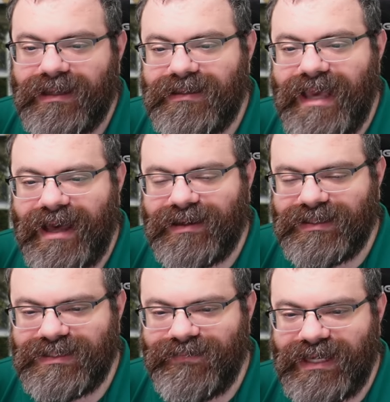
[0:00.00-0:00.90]
Yeah,
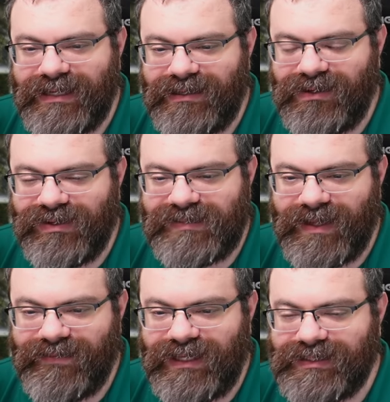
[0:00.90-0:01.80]
because something I didn't notice
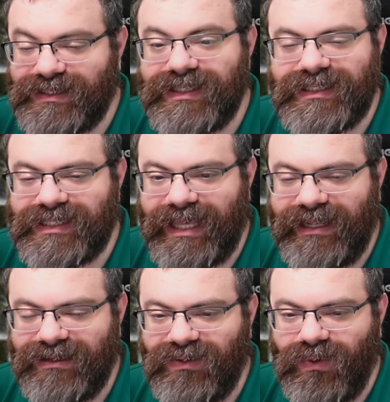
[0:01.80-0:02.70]
about these is this is a
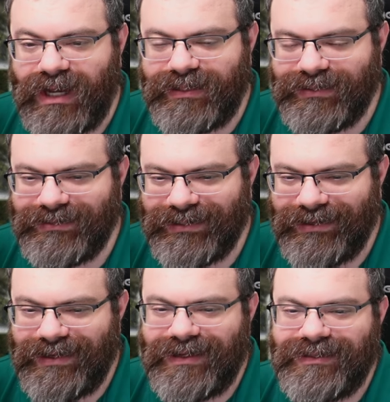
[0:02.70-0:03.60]
hidden quad.
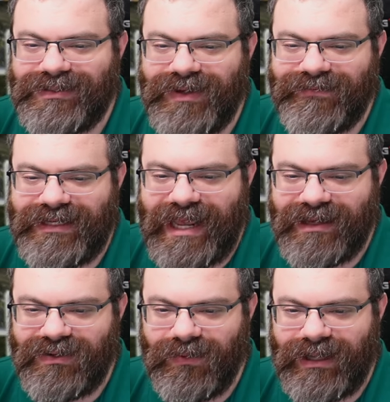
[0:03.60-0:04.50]
So we have a
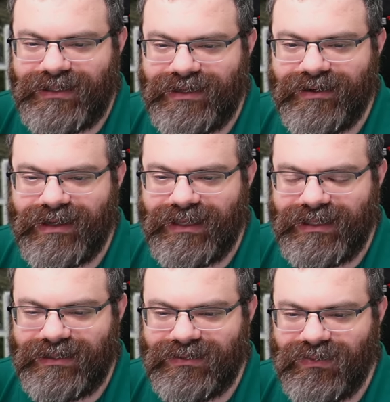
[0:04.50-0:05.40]
naked quad here, a
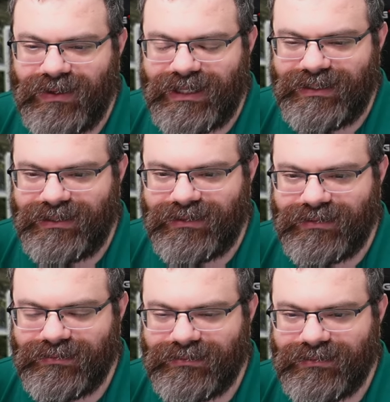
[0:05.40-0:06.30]
hidden quad
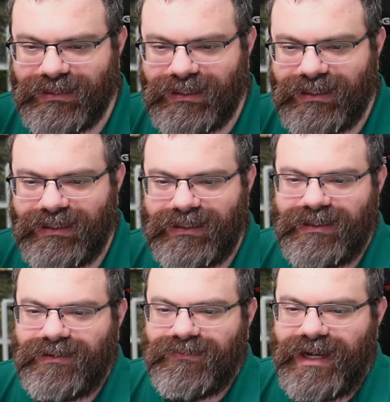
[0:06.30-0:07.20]
here,
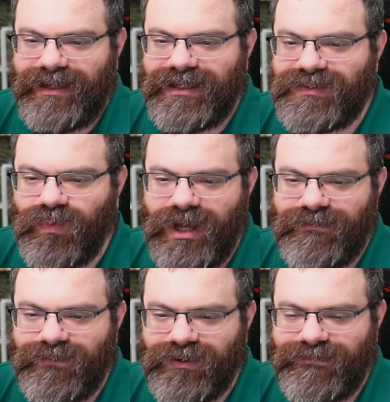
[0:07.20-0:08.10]
right? Because
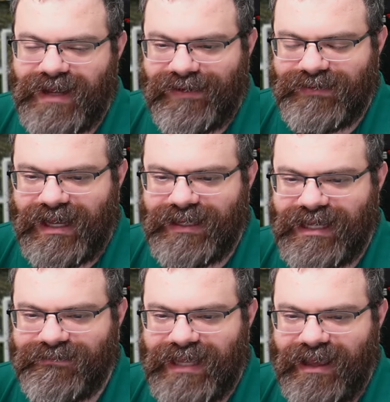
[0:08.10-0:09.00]
one, four, five, nine
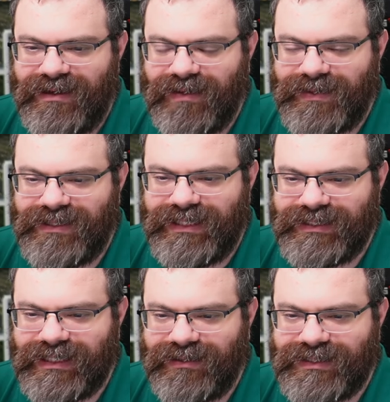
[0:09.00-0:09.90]
have to end up in these
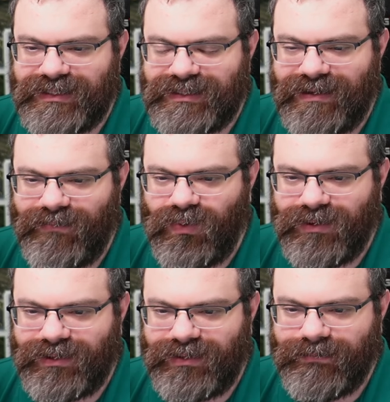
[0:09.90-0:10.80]
cells in some
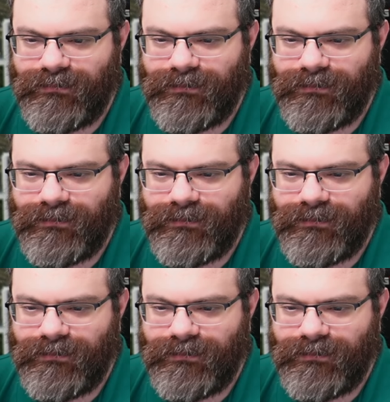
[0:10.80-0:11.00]
order.